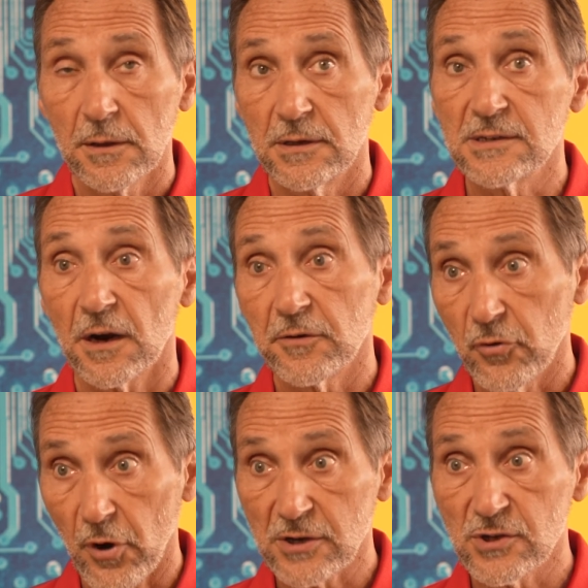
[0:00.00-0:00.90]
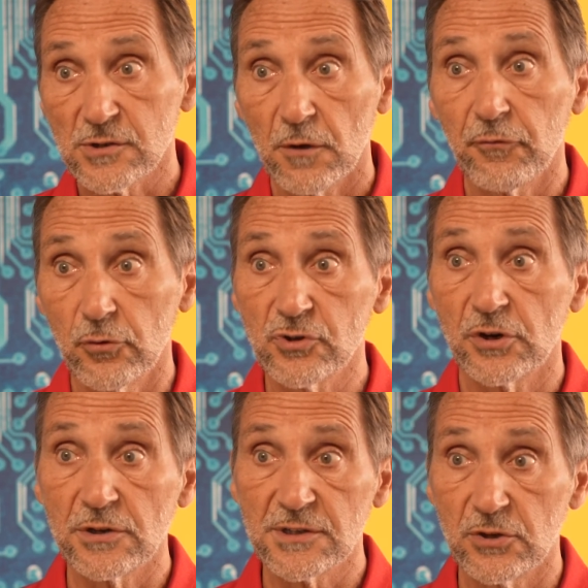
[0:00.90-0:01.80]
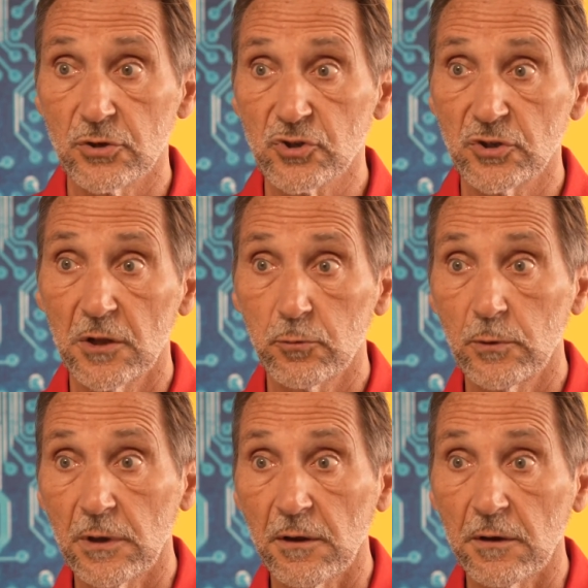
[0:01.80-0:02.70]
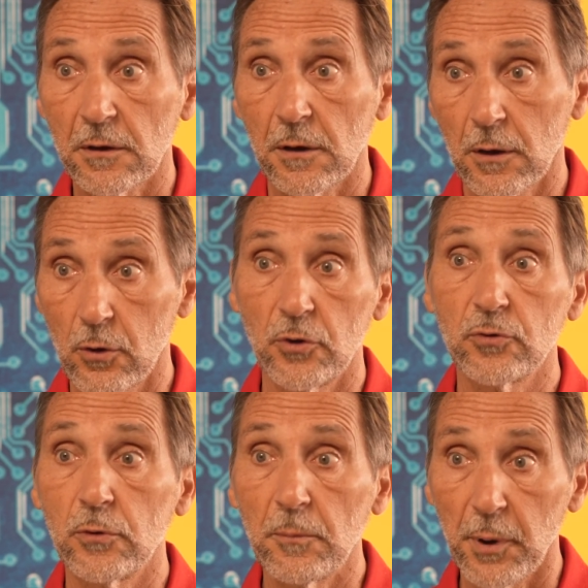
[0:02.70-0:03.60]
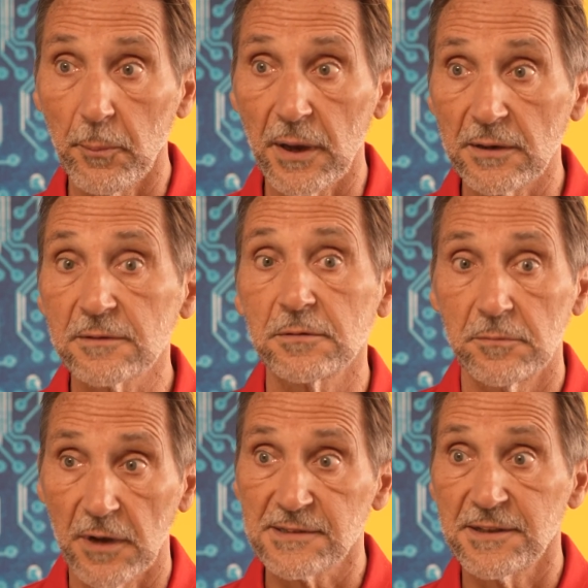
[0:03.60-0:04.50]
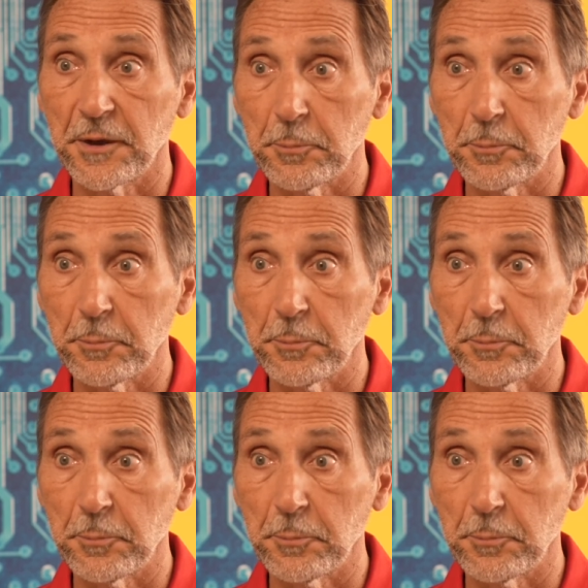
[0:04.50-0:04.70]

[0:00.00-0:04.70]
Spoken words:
These are directions of future research that we are going to implement next time.